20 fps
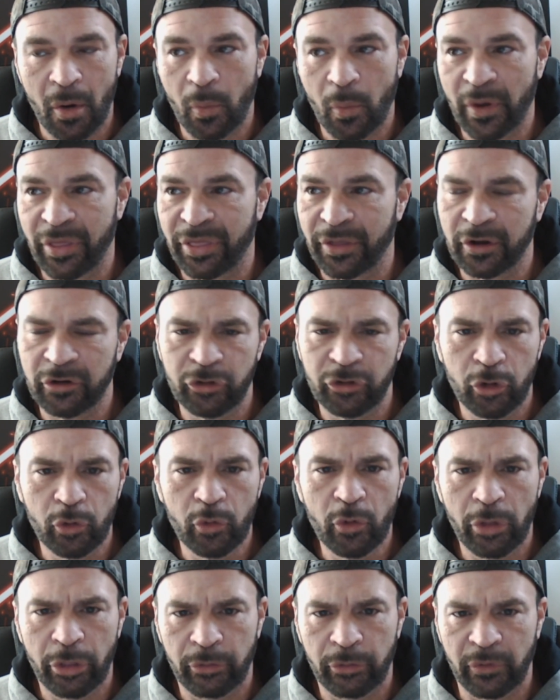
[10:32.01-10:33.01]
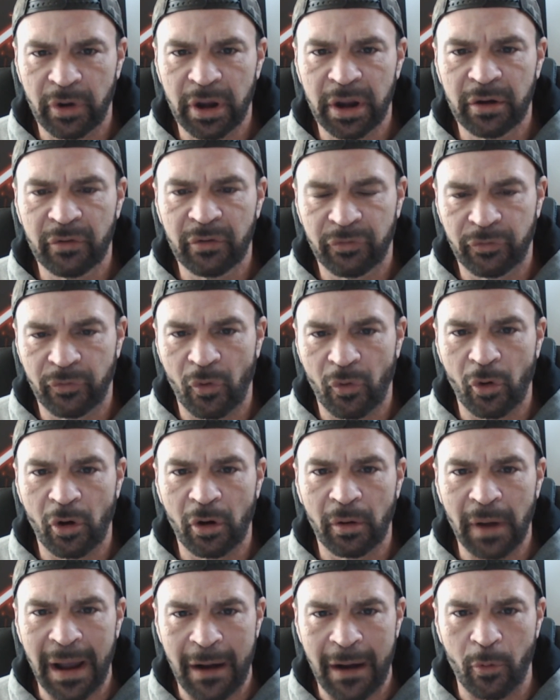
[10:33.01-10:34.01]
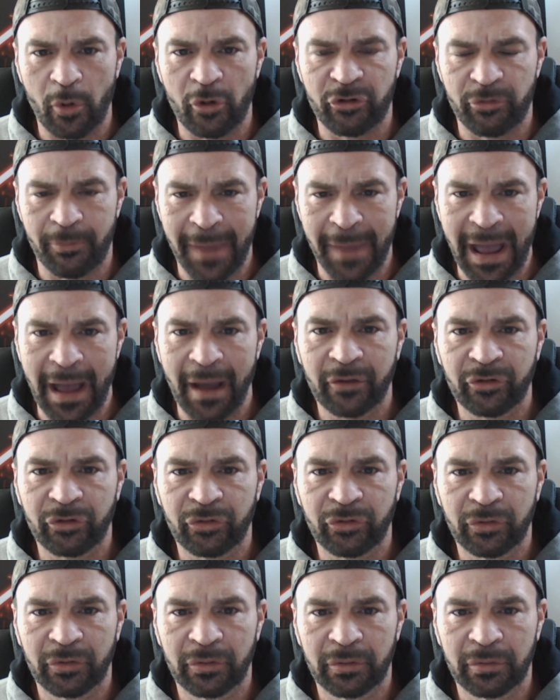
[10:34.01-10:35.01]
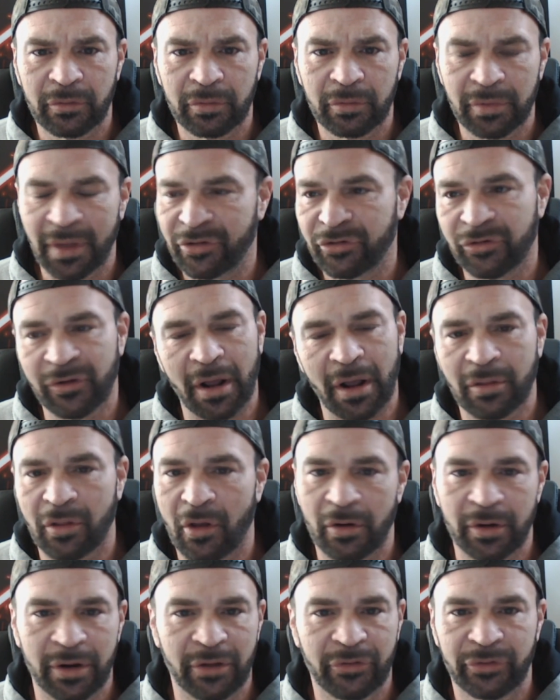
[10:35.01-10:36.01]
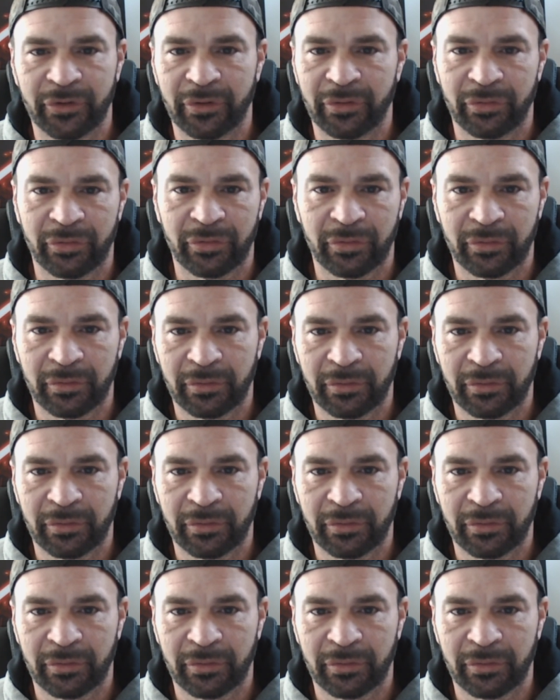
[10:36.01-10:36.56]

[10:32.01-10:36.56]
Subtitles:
within 2 to 3 to 4 hours max, that's not long distance.